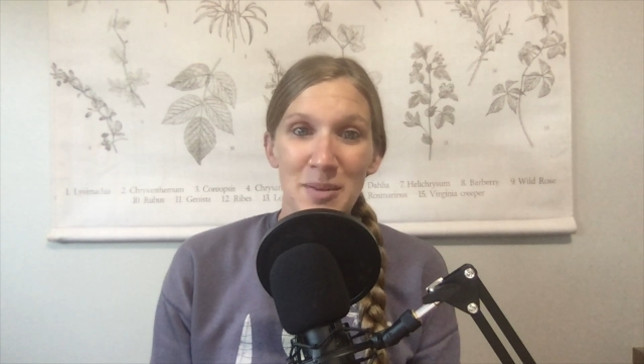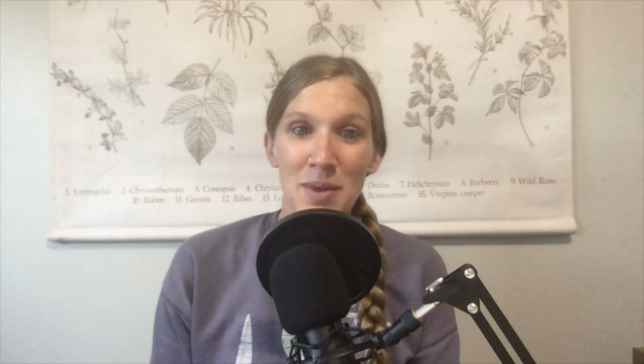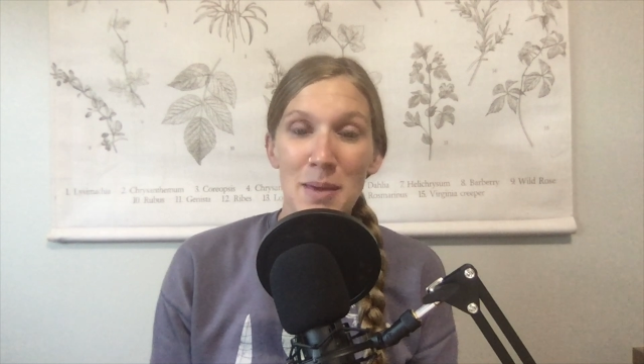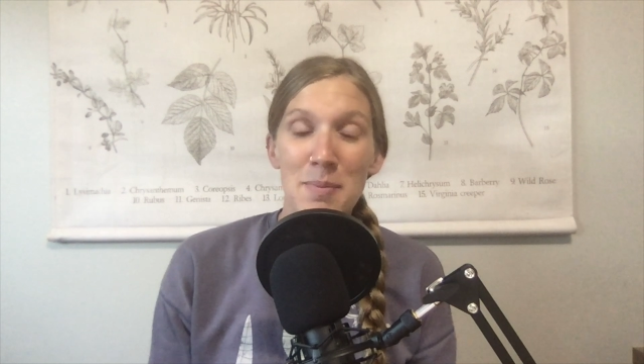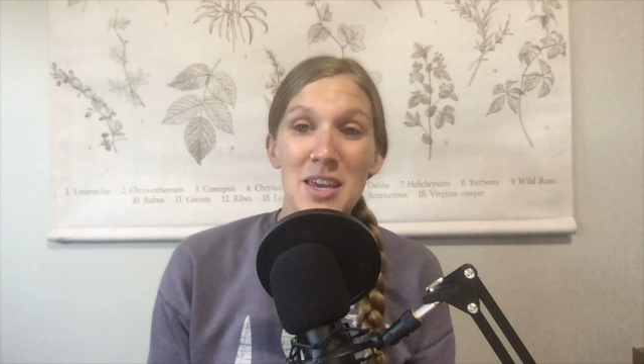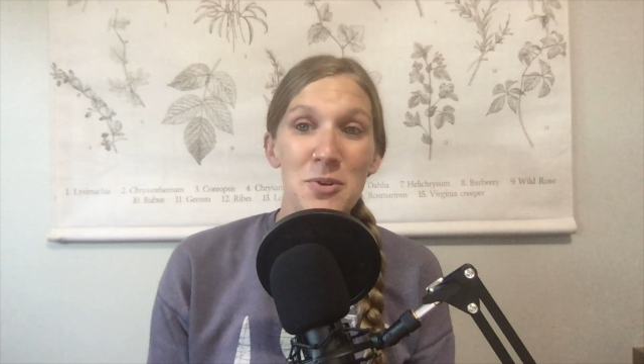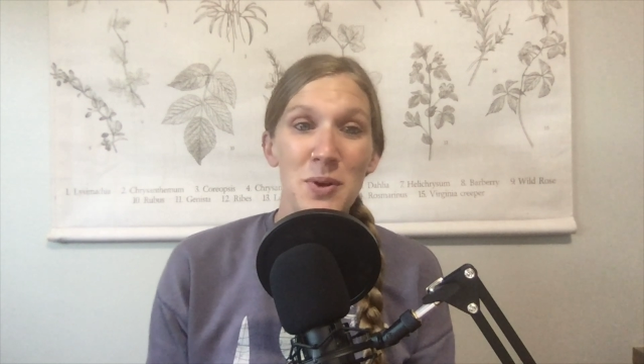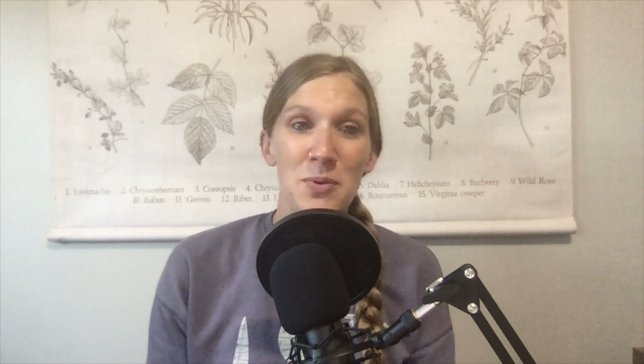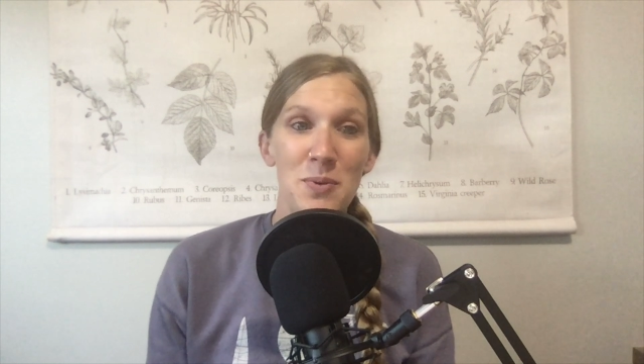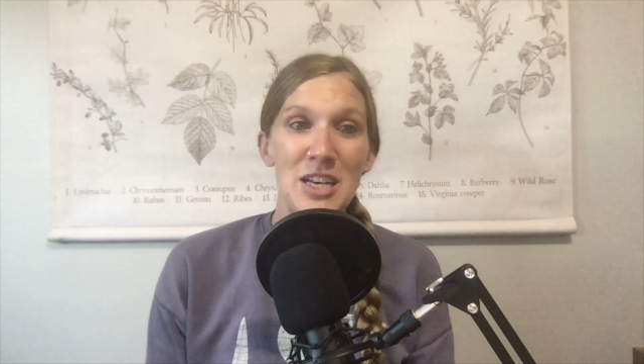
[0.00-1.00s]
Maybe you
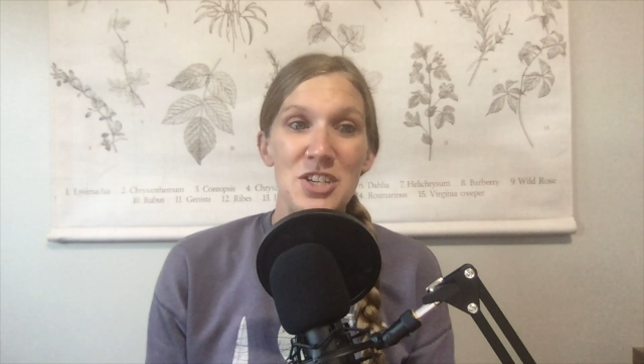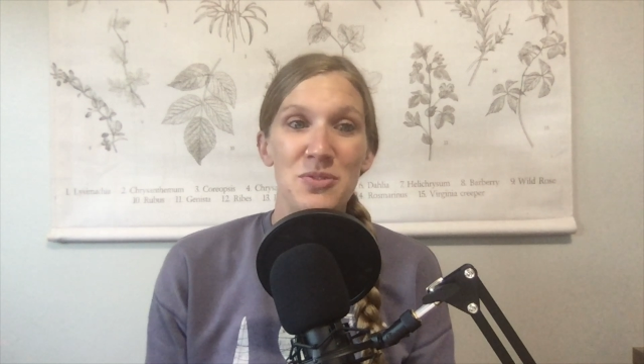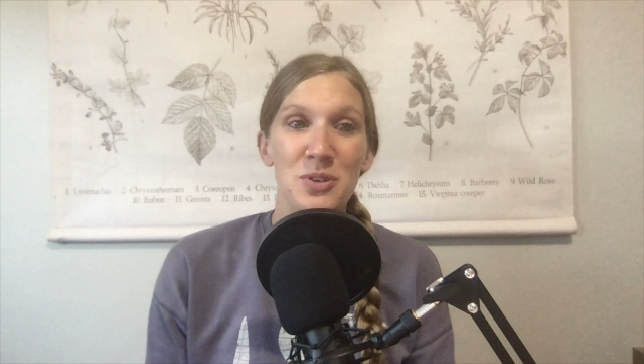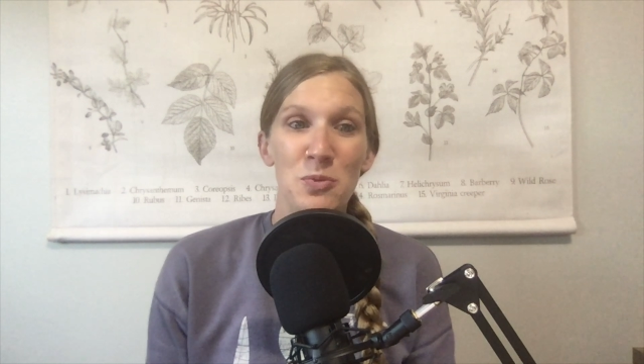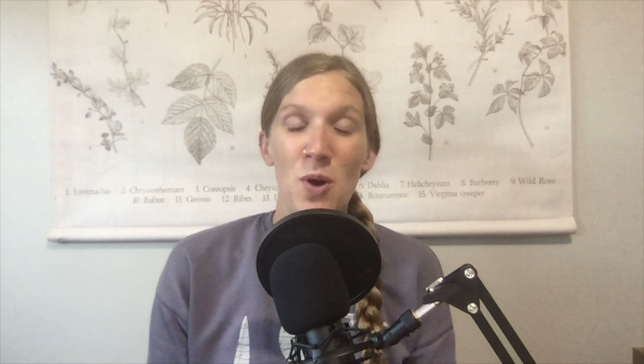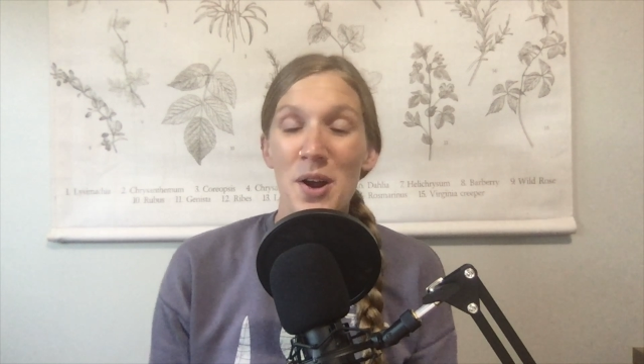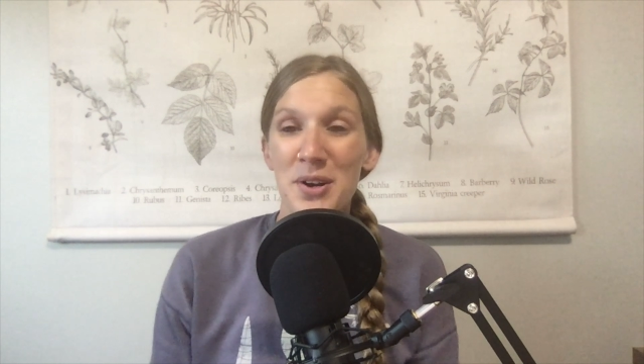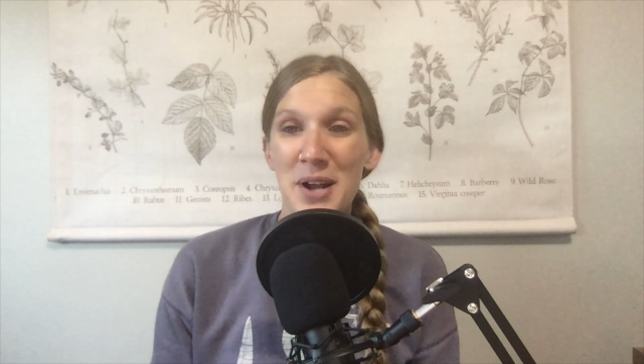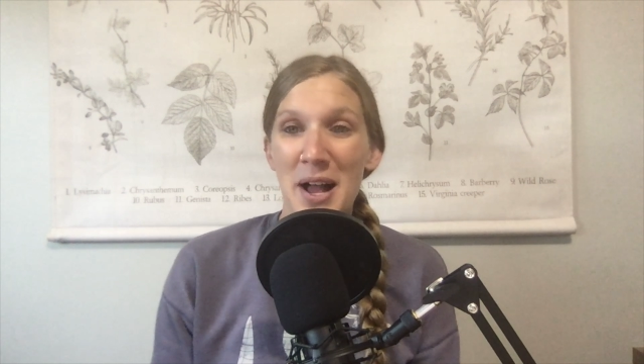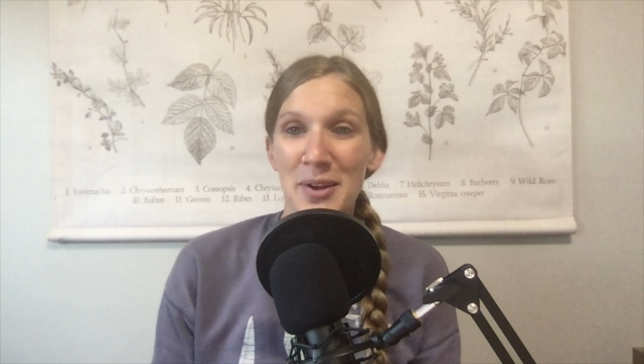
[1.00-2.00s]
would reach for
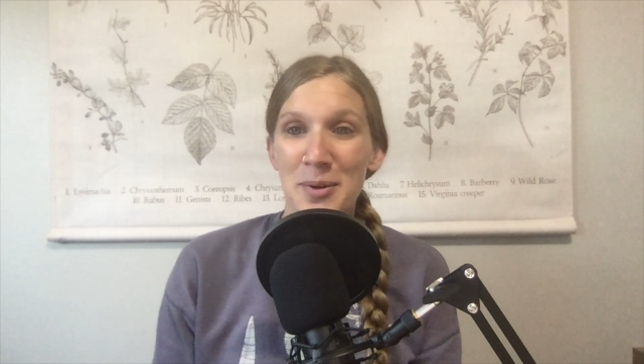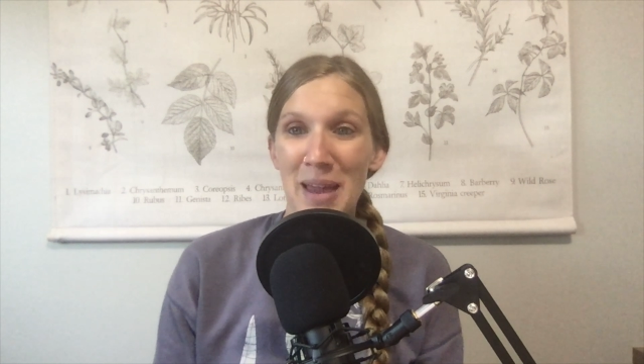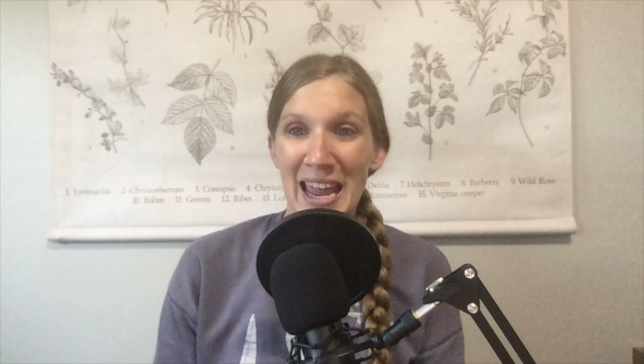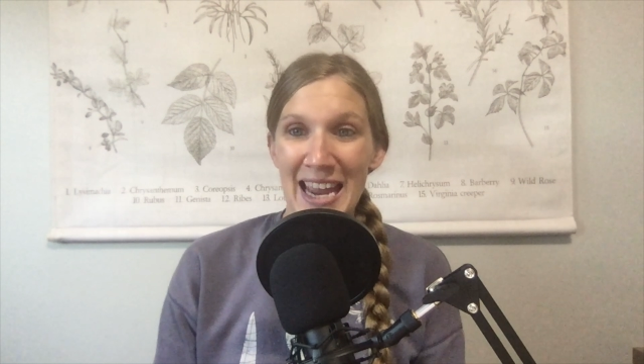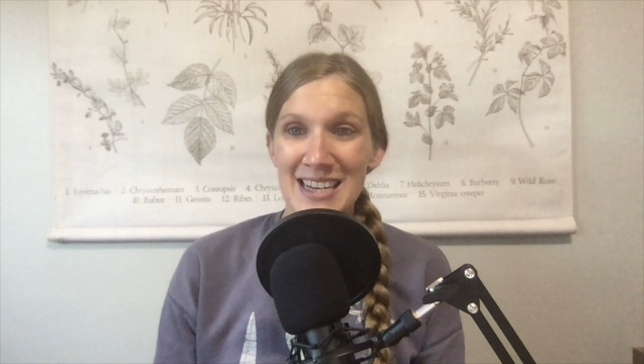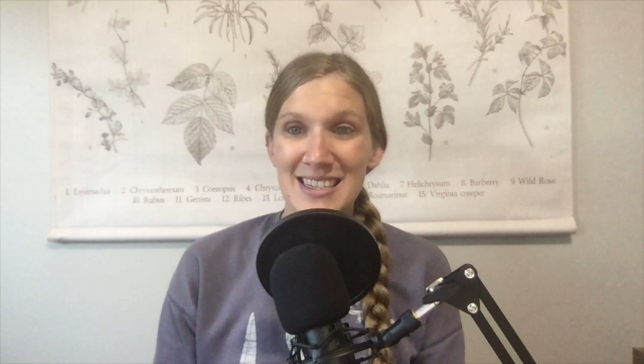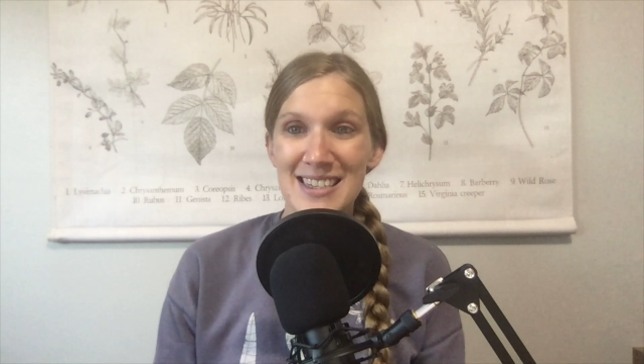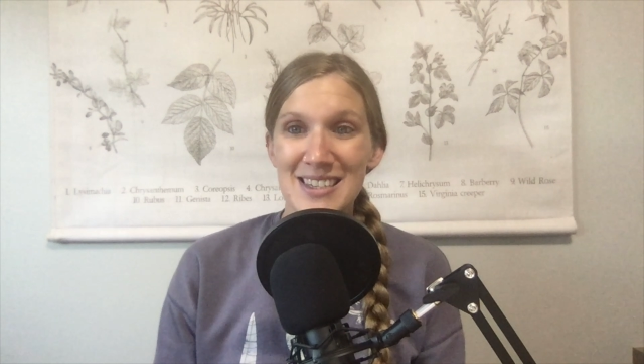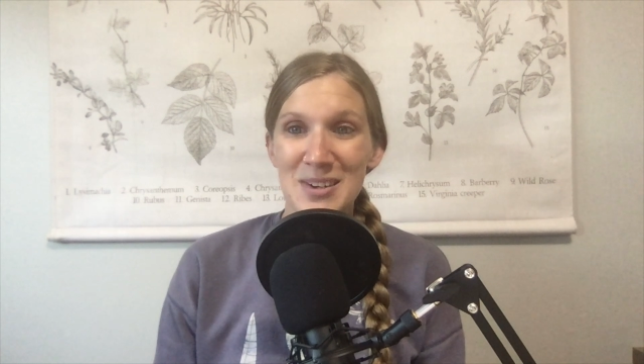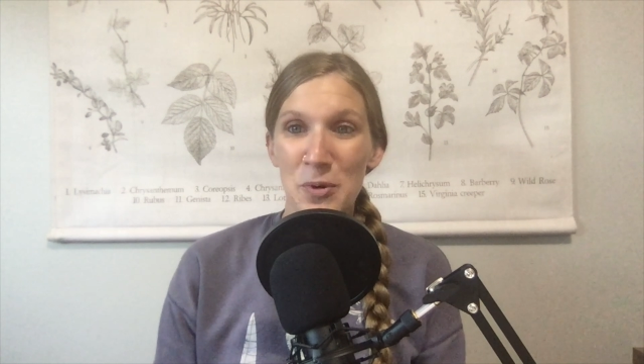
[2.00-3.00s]
watercolor
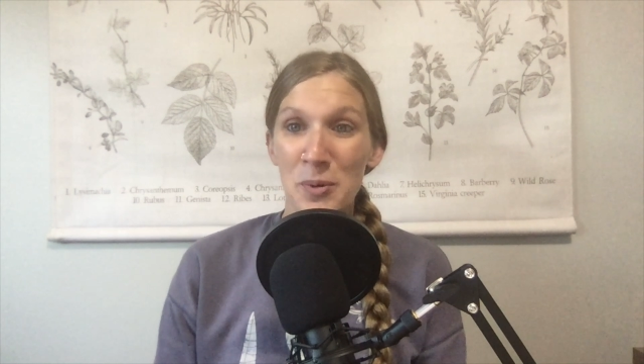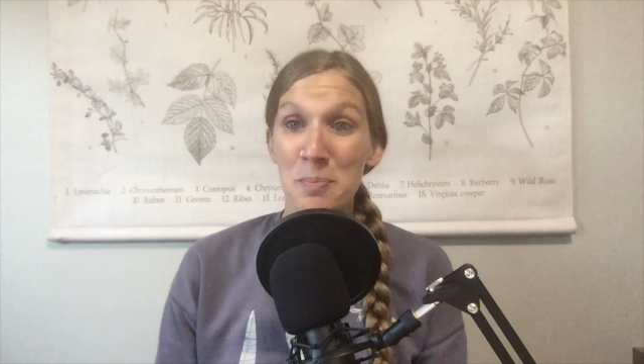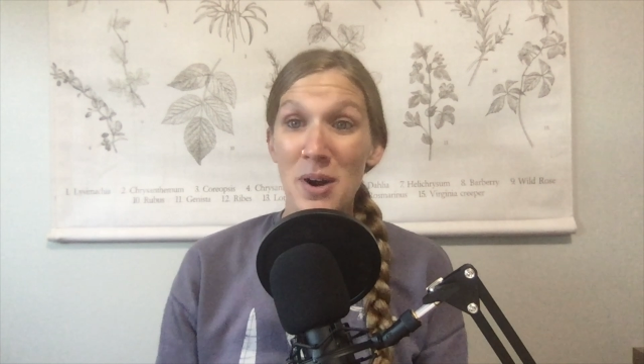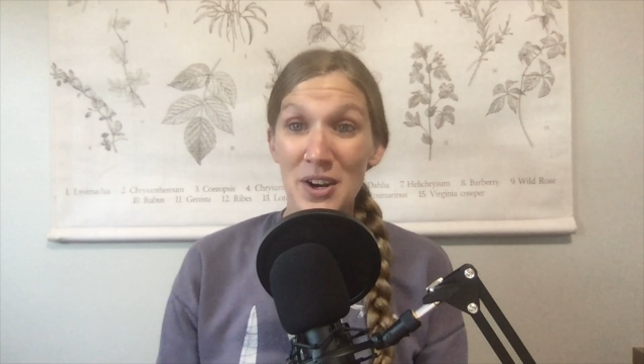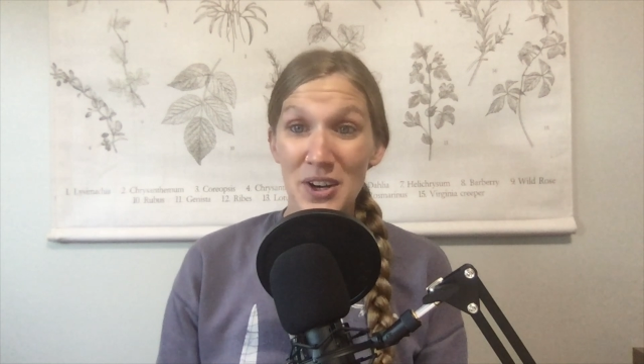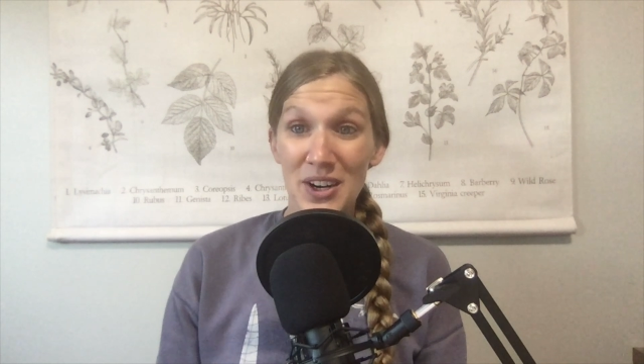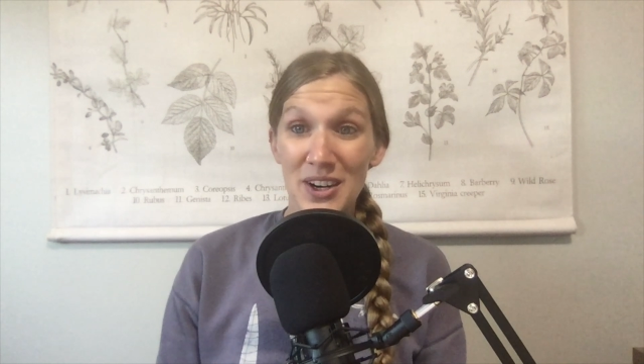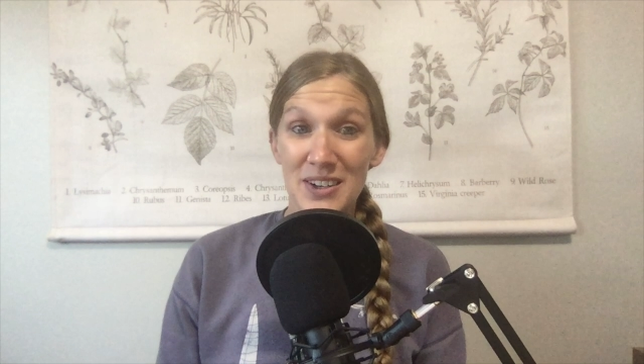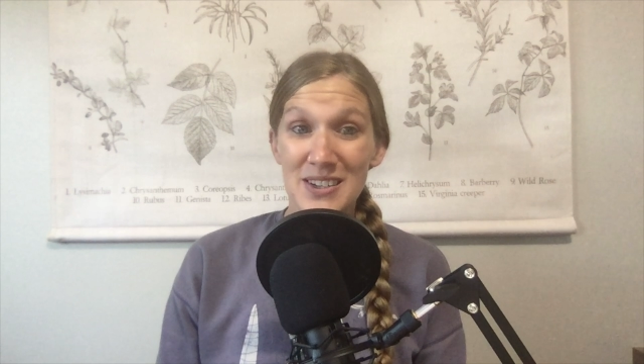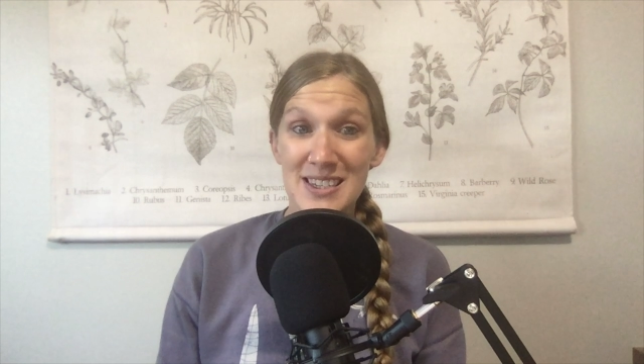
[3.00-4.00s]
paints or
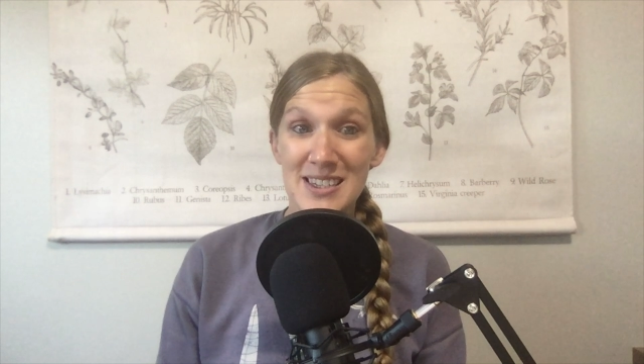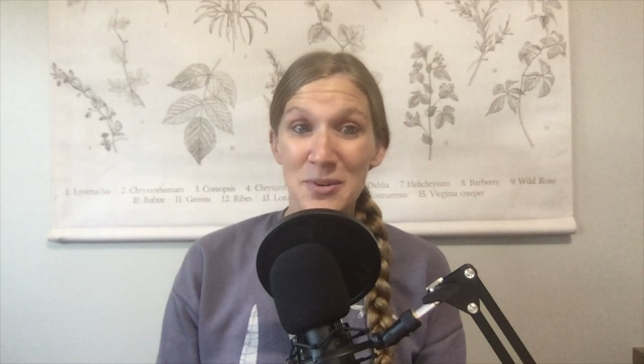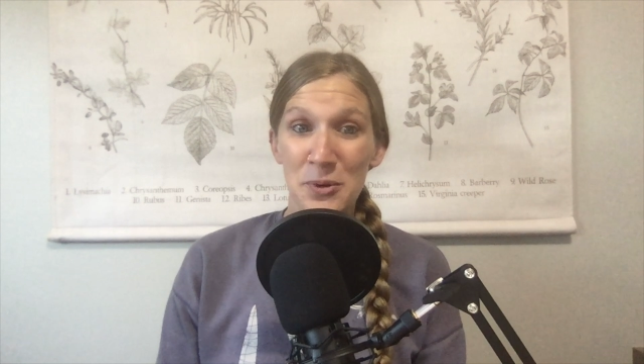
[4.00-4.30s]
markers